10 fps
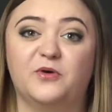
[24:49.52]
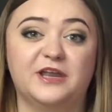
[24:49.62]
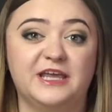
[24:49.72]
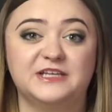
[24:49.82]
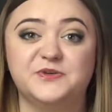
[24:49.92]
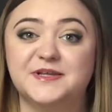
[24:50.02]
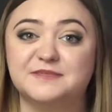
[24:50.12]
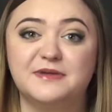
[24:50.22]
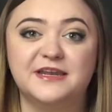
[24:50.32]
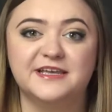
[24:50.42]
going to get to as
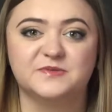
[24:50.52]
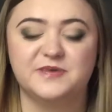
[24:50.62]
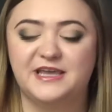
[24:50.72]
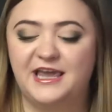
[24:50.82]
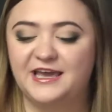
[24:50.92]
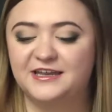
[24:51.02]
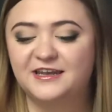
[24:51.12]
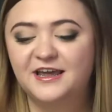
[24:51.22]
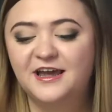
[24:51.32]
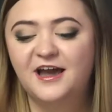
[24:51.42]
many as we can.
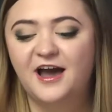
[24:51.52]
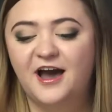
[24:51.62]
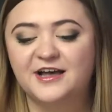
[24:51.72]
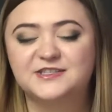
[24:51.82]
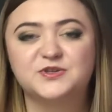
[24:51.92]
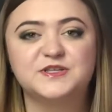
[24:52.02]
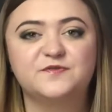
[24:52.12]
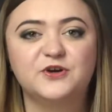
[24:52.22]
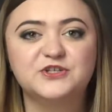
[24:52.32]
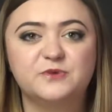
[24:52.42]
Uh, so, this
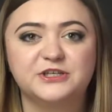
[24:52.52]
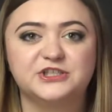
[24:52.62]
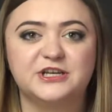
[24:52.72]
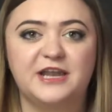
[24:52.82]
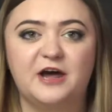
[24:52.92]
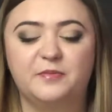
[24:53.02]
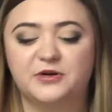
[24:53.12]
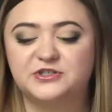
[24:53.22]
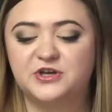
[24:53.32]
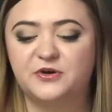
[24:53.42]
first question,
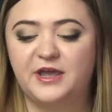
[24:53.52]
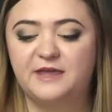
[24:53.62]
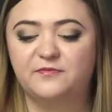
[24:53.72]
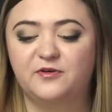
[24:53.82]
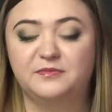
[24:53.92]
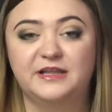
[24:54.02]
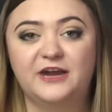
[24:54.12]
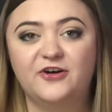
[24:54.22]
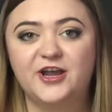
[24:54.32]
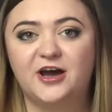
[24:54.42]
Alberto, came from
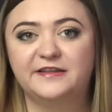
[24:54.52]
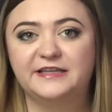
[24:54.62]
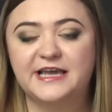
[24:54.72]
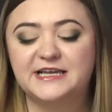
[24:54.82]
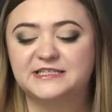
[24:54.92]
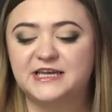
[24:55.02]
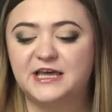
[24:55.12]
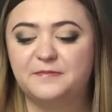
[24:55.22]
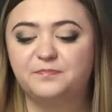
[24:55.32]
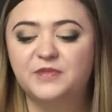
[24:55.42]
Larry on
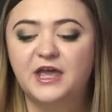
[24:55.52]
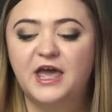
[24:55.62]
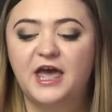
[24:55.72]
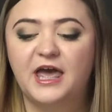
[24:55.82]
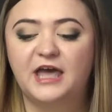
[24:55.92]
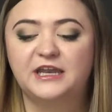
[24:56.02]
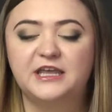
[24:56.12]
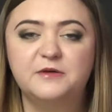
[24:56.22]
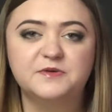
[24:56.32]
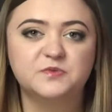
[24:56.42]
LinkedIn, and
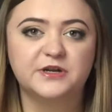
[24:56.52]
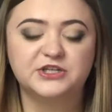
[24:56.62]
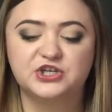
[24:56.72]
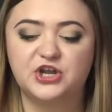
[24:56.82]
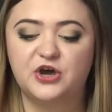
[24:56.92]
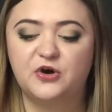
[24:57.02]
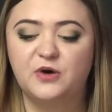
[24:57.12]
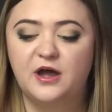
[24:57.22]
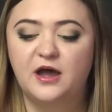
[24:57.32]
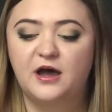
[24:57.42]
he was wanting to
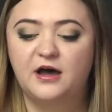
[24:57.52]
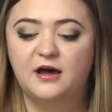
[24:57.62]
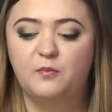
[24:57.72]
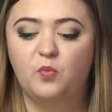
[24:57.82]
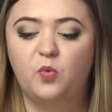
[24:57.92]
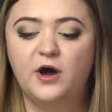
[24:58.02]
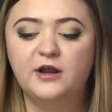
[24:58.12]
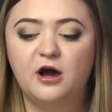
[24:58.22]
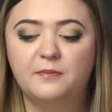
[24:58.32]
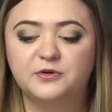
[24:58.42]
know um,
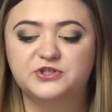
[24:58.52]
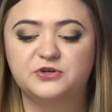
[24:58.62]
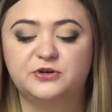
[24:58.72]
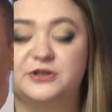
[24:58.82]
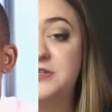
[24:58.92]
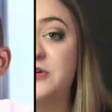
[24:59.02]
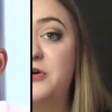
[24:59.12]
what opportunities are,